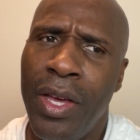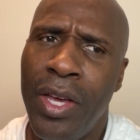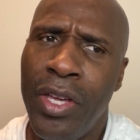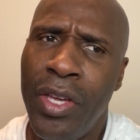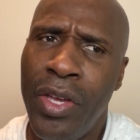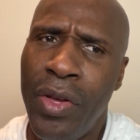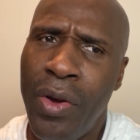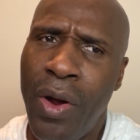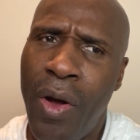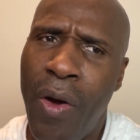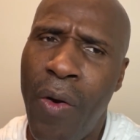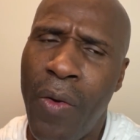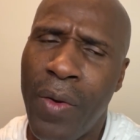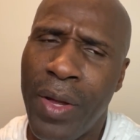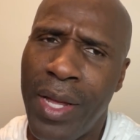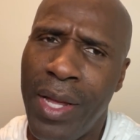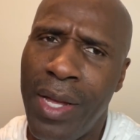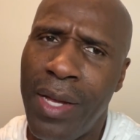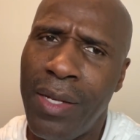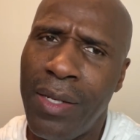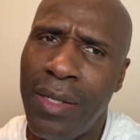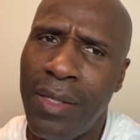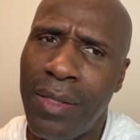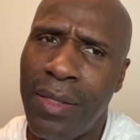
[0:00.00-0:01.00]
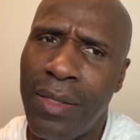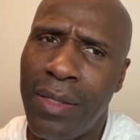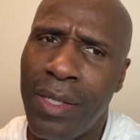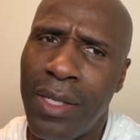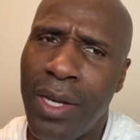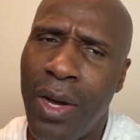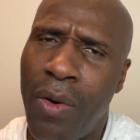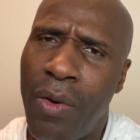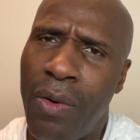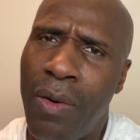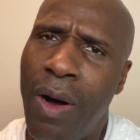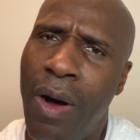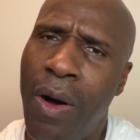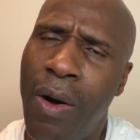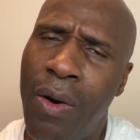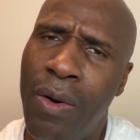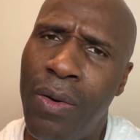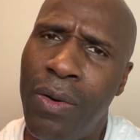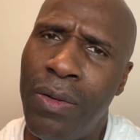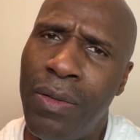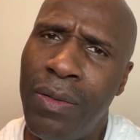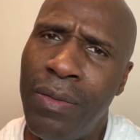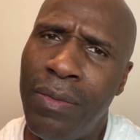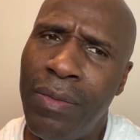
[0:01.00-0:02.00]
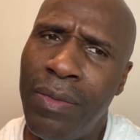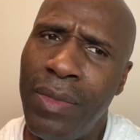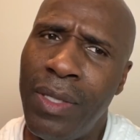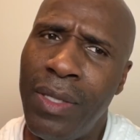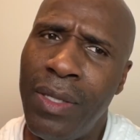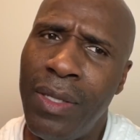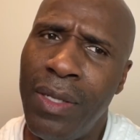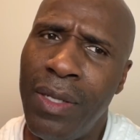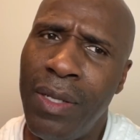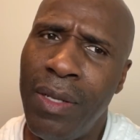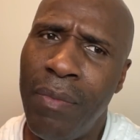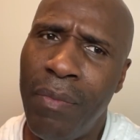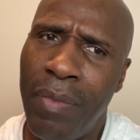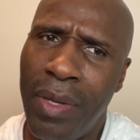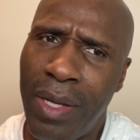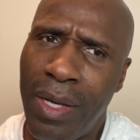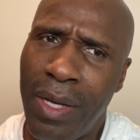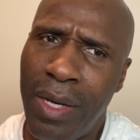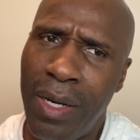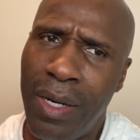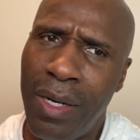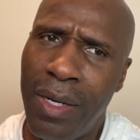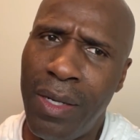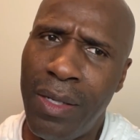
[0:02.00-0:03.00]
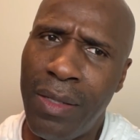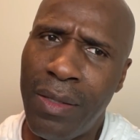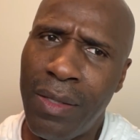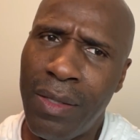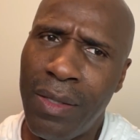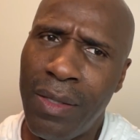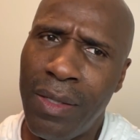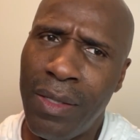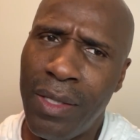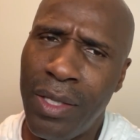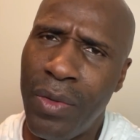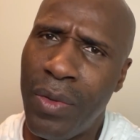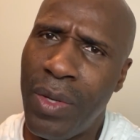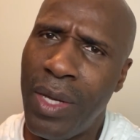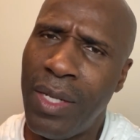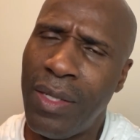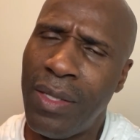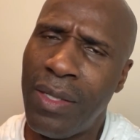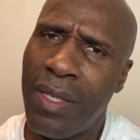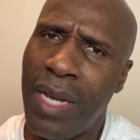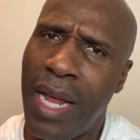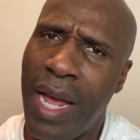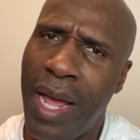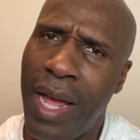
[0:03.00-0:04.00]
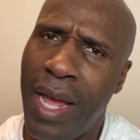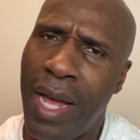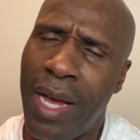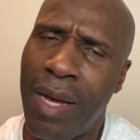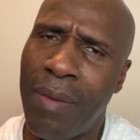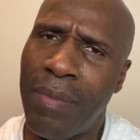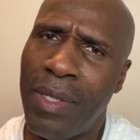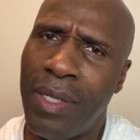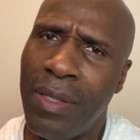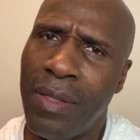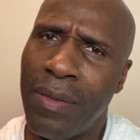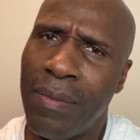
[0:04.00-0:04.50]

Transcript: You don't get to go home because you get stabbed.